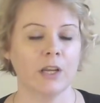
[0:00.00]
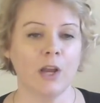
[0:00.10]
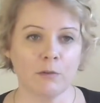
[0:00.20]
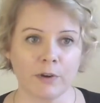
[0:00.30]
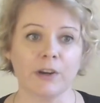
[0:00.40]

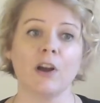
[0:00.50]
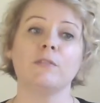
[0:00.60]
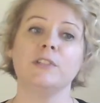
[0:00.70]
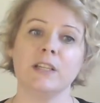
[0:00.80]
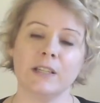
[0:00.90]
Very
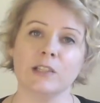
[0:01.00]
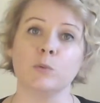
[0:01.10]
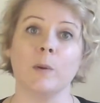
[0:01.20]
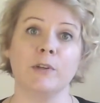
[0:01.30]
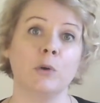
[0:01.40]
often it's
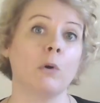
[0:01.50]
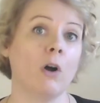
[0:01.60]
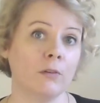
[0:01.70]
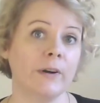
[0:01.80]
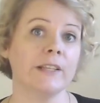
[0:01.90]
women who are
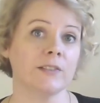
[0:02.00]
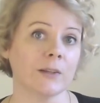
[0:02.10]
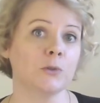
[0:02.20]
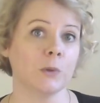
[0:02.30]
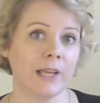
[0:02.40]
already
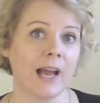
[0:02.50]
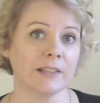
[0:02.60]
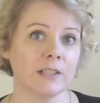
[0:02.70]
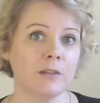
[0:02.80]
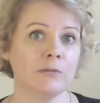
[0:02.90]
sexually
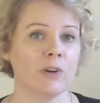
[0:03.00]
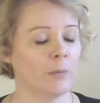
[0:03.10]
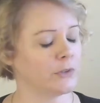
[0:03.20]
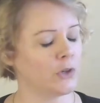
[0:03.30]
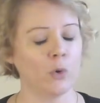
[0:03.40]
active.
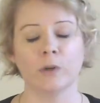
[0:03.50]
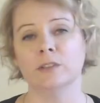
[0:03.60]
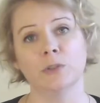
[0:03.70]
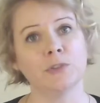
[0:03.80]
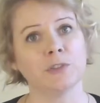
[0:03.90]
Almost no one
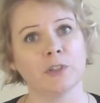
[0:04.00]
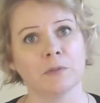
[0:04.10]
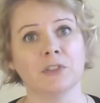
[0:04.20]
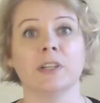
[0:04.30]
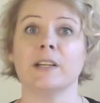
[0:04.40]
loses their
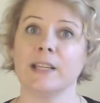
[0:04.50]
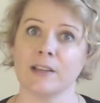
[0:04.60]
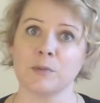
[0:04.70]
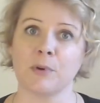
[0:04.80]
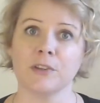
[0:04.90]
virginity as
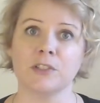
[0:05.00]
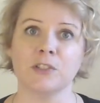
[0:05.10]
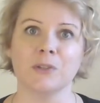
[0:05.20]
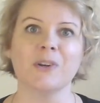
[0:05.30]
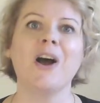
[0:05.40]
a
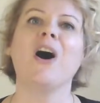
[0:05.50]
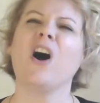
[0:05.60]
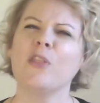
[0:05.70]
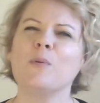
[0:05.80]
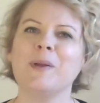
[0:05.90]
prostitute,
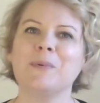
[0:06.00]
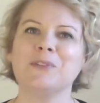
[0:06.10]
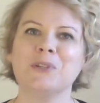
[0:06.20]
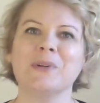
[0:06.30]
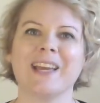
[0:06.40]
although people
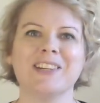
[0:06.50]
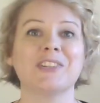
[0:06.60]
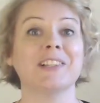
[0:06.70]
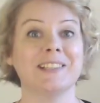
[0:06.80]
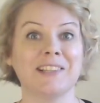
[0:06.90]
do
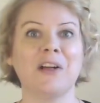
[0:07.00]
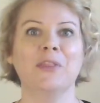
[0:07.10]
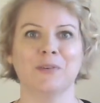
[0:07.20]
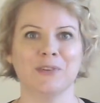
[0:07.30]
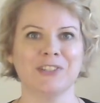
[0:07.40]
occasionally sell
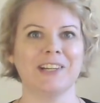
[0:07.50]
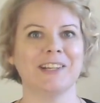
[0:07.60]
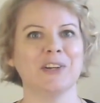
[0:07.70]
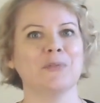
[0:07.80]
their virginity over